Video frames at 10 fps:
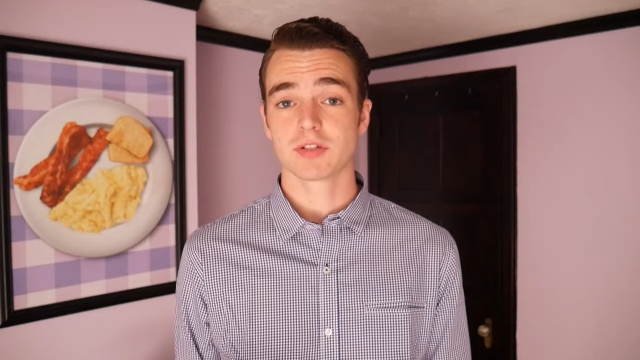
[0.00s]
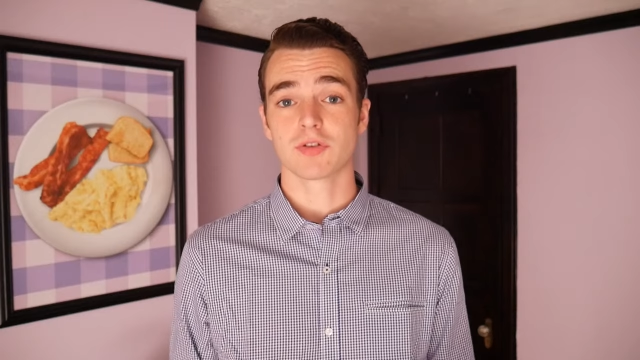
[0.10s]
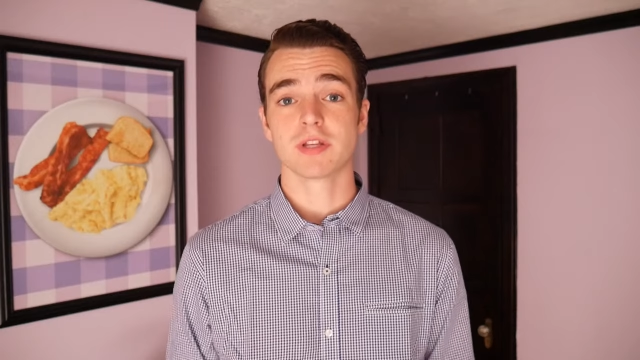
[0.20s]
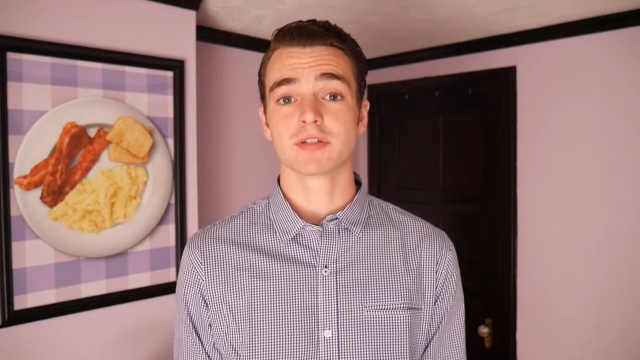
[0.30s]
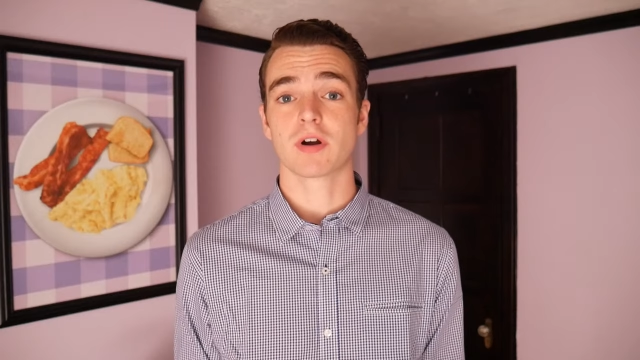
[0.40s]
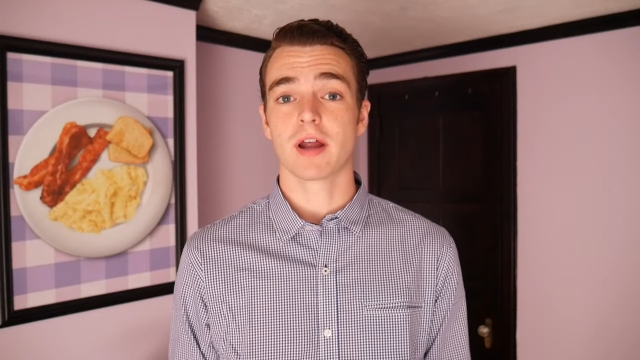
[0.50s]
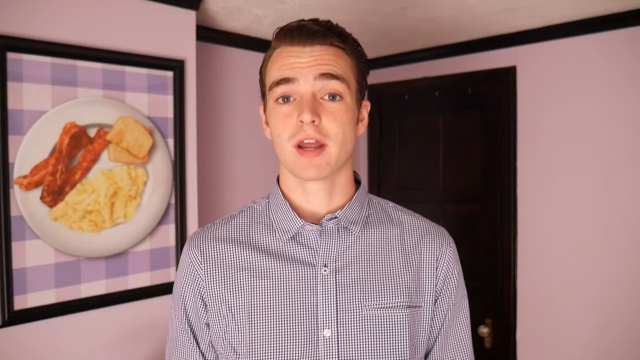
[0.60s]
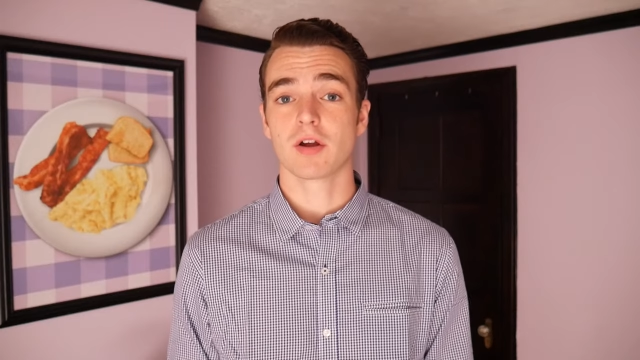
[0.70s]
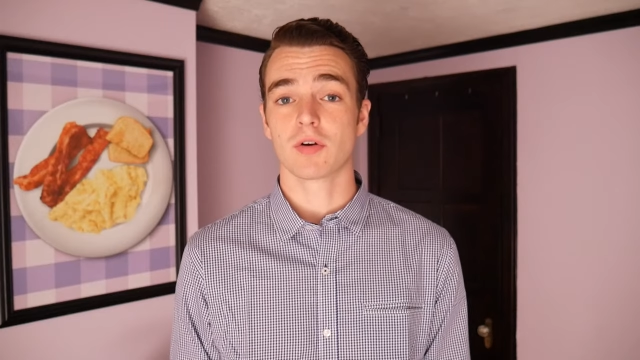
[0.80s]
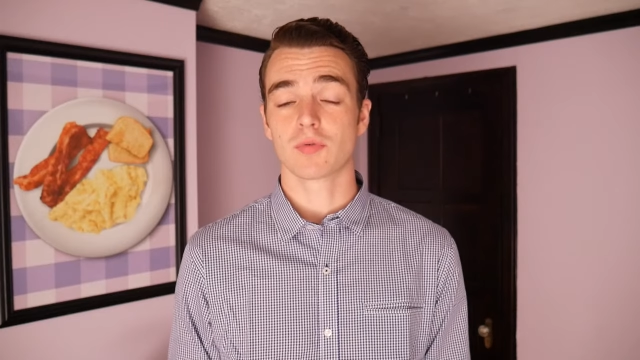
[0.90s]
So these are
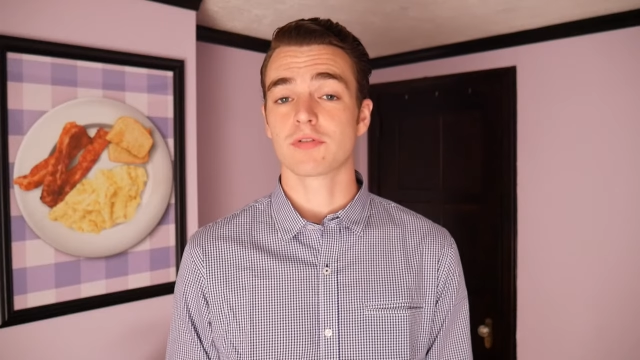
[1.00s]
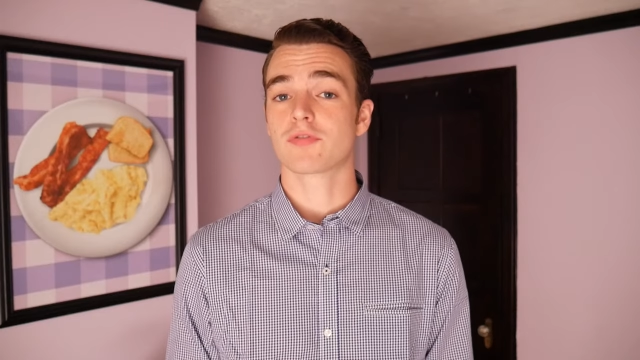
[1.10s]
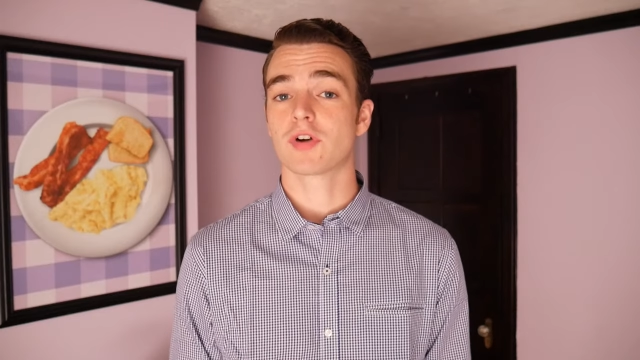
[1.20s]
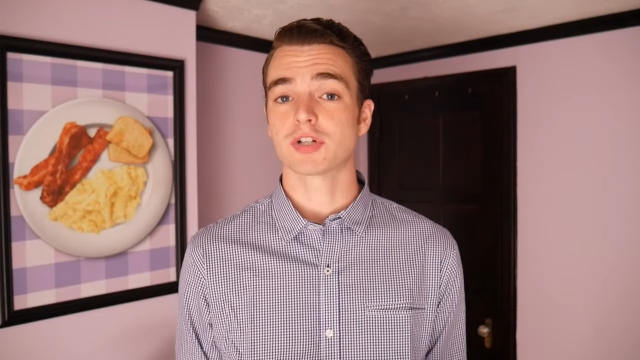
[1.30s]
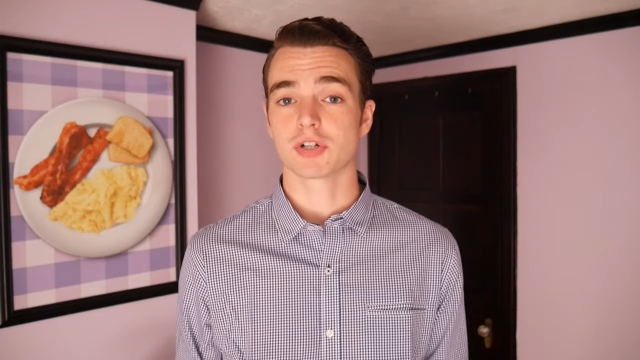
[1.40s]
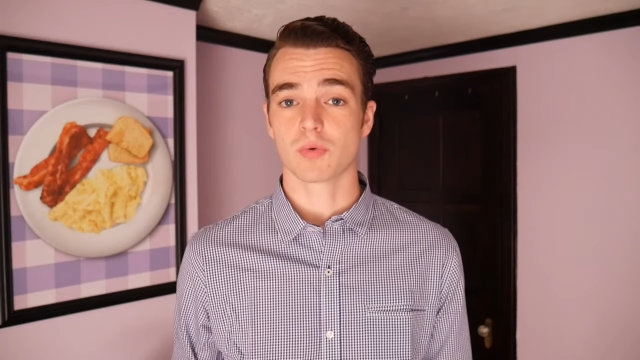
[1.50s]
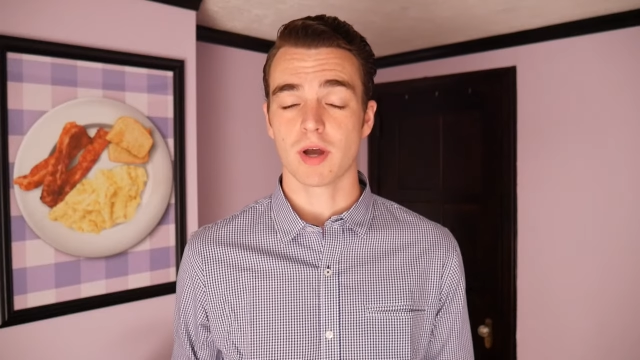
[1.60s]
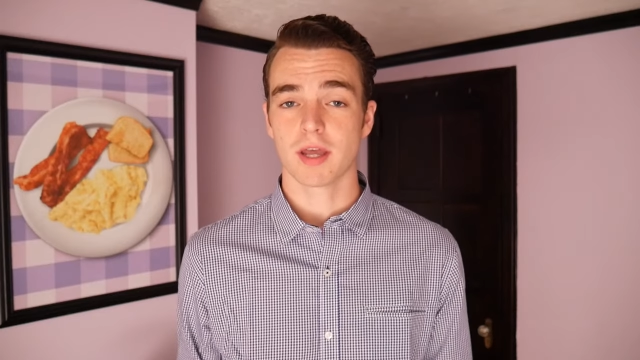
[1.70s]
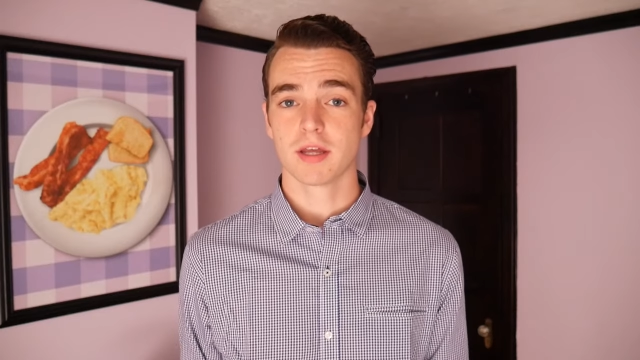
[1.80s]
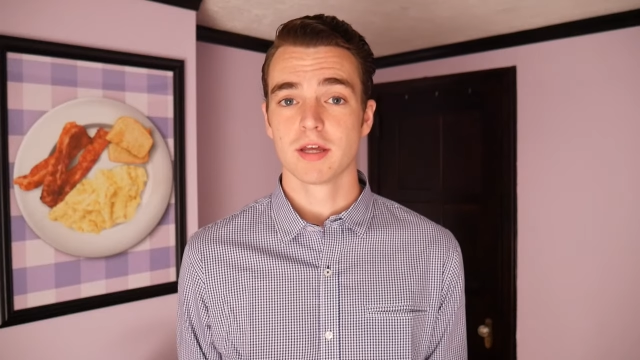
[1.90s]
a refreshing
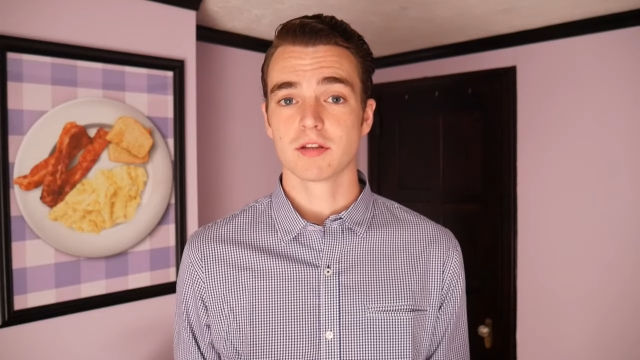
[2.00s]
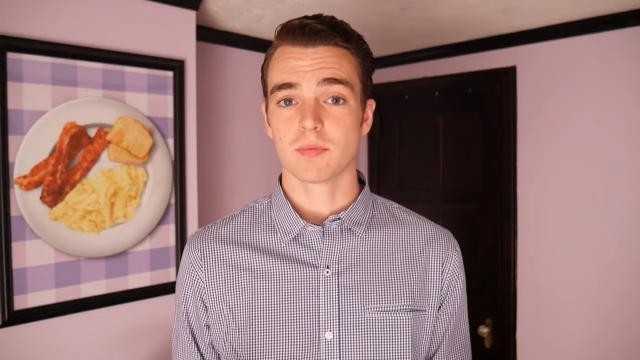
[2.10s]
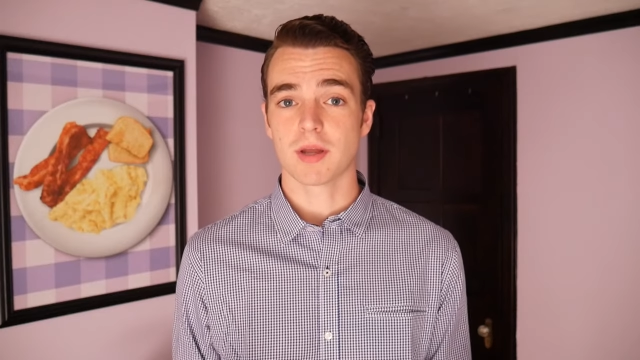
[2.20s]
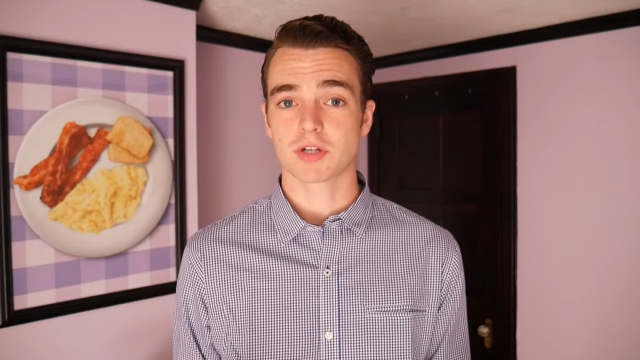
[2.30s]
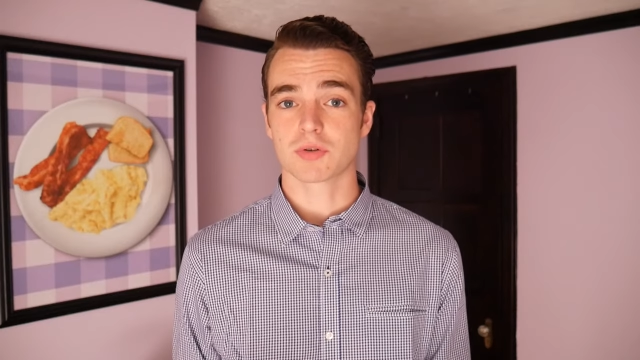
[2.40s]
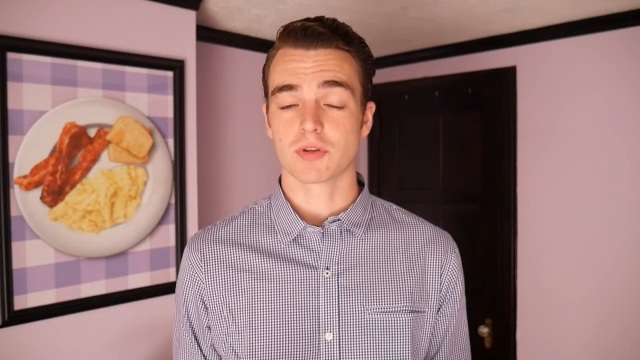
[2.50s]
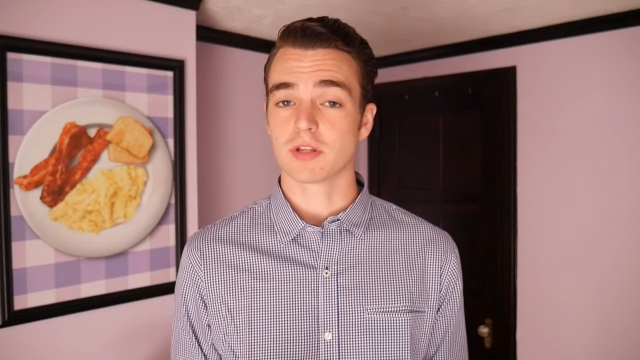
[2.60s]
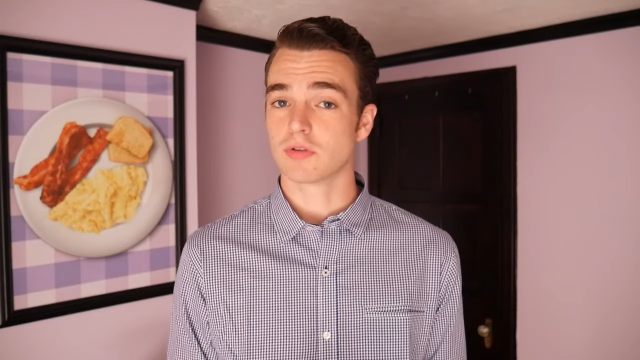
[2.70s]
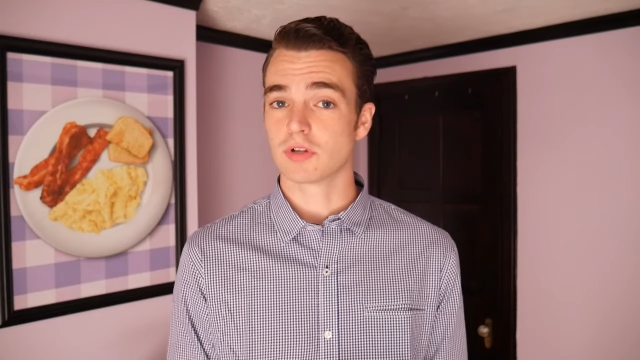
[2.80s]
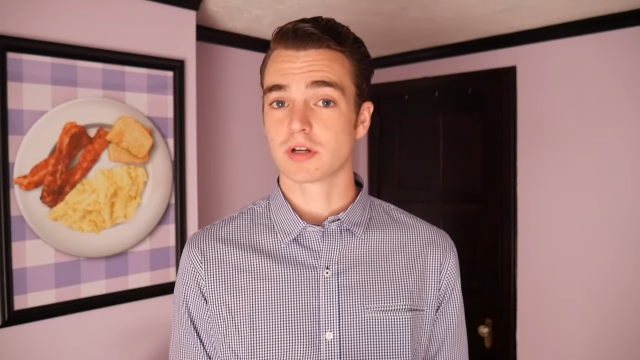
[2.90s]
way to make sure that
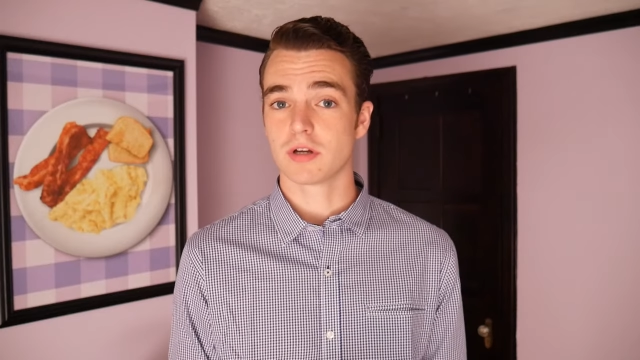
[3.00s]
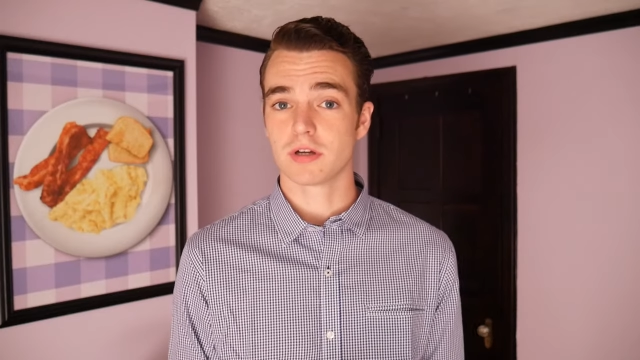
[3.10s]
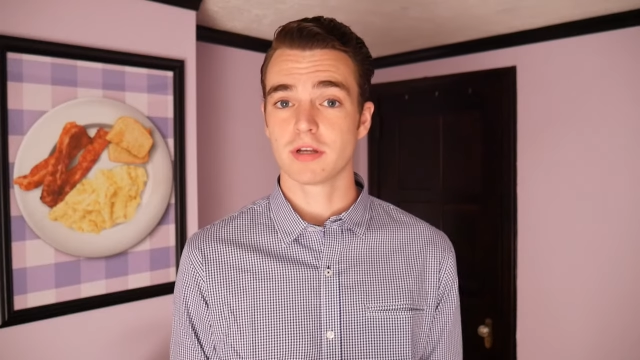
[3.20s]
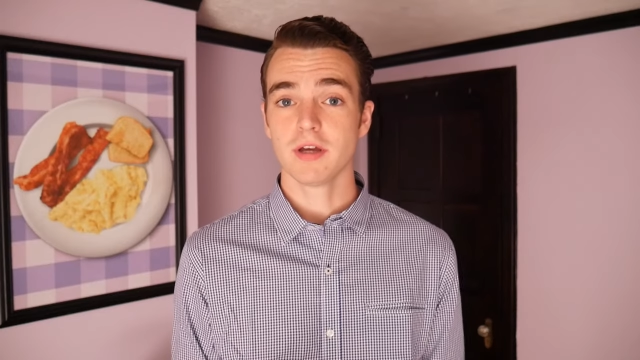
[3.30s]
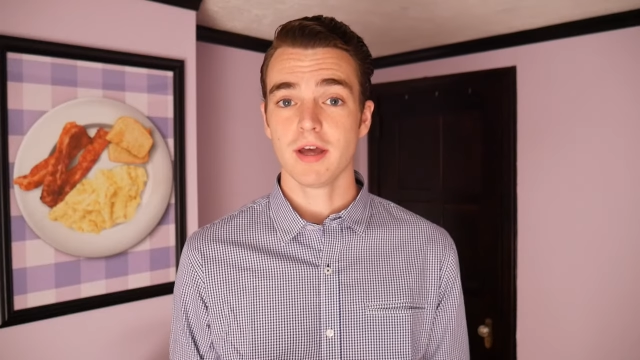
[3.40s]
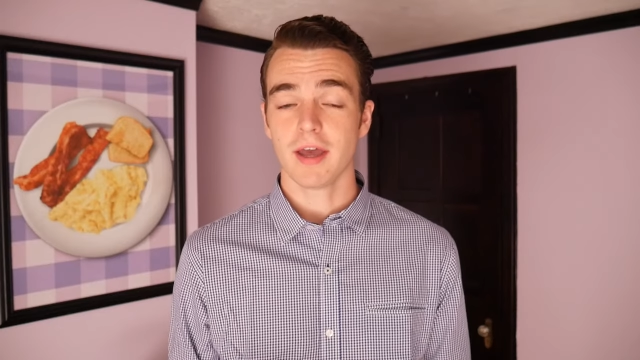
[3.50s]
you look good